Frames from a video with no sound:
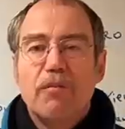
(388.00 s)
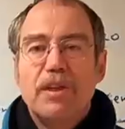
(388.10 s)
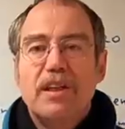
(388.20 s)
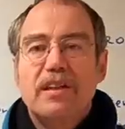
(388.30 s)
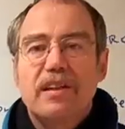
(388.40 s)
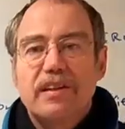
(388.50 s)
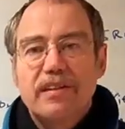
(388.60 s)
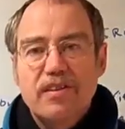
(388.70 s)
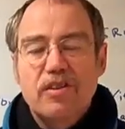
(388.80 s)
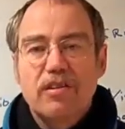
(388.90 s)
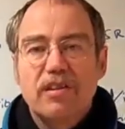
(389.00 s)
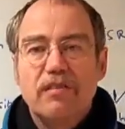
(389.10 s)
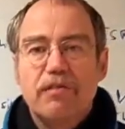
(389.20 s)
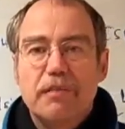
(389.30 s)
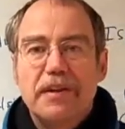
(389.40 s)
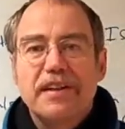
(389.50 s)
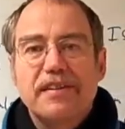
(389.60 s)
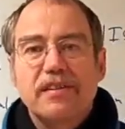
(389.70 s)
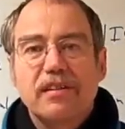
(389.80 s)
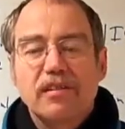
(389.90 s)
we need an additional
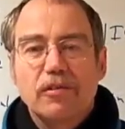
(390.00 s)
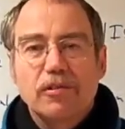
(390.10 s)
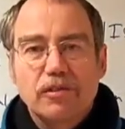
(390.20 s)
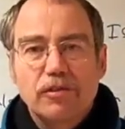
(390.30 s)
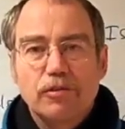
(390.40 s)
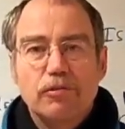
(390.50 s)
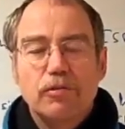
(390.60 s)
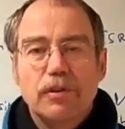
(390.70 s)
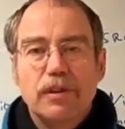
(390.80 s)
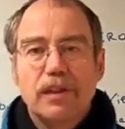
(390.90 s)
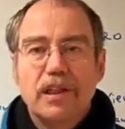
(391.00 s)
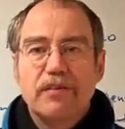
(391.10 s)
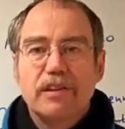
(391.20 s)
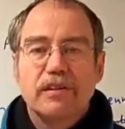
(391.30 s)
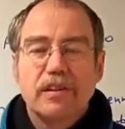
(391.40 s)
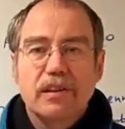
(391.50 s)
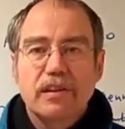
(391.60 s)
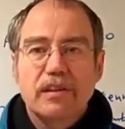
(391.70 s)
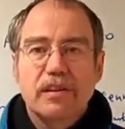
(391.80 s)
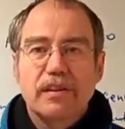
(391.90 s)
information in order to give
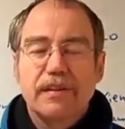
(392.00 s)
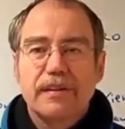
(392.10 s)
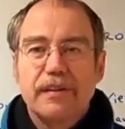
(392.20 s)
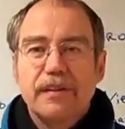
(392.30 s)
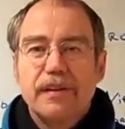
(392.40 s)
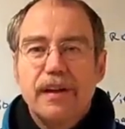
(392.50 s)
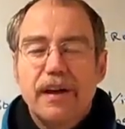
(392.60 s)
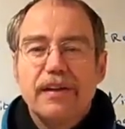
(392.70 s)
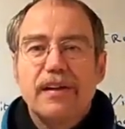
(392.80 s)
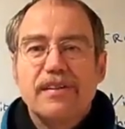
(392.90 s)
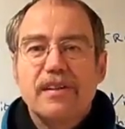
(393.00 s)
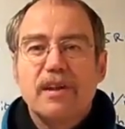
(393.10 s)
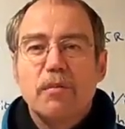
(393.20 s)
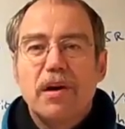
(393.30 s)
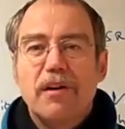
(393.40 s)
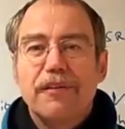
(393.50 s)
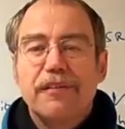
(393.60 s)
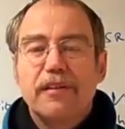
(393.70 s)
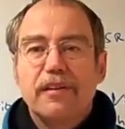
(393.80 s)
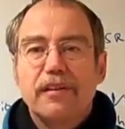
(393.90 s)
an idea
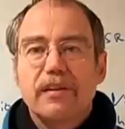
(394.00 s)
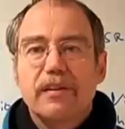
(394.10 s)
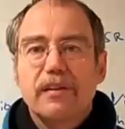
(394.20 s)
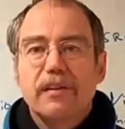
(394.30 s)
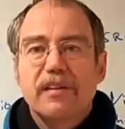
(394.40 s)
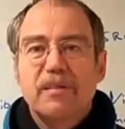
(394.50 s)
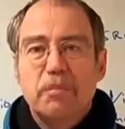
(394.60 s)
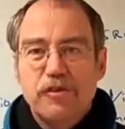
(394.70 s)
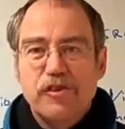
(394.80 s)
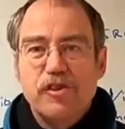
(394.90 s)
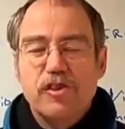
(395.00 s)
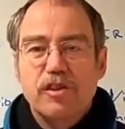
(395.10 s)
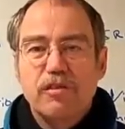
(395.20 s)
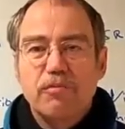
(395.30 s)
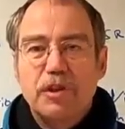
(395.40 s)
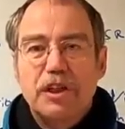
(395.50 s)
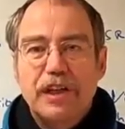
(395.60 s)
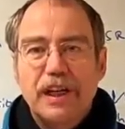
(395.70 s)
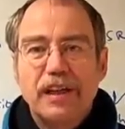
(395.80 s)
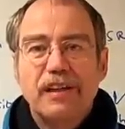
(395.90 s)
about the position we are
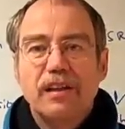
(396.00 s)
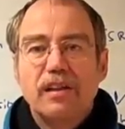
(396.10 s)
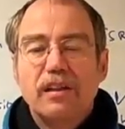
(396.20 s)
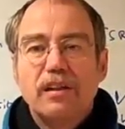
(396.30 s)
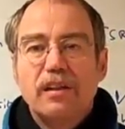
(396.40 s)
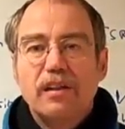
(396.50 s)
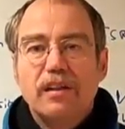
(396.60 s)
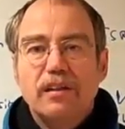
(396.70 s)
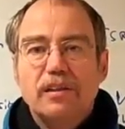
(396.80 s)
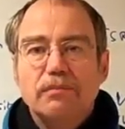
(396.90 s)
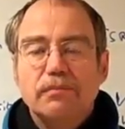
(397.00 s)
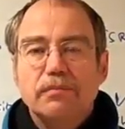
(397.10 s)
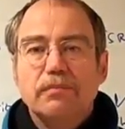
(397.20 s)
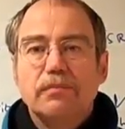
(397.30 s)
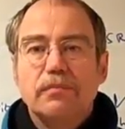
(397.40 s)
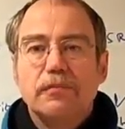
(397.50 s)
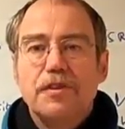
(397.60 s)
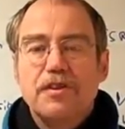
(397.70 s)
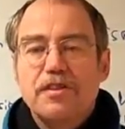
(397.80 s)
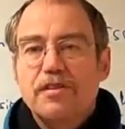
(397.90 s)
in,
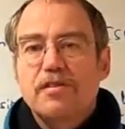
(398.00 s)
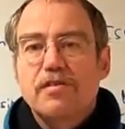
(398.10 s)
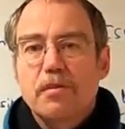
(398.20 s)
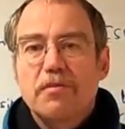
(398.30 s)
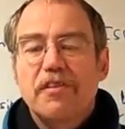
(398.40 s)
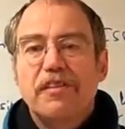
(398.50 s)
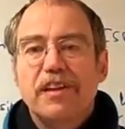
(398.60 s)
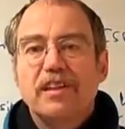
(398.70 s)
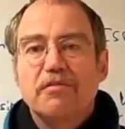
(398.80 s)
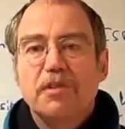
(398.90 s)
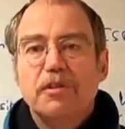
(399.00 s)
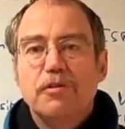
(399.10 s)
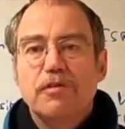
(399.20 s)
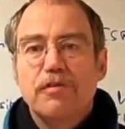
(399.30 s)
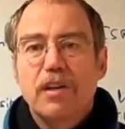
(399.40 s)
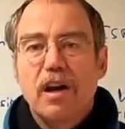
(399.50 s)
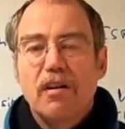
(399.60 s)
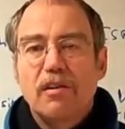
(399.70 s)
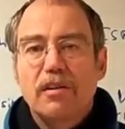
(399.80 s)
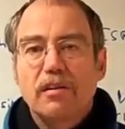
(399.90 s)
which is some of the things we use for
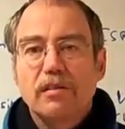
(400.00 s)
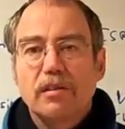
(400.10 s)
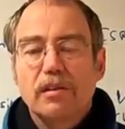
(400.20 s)
our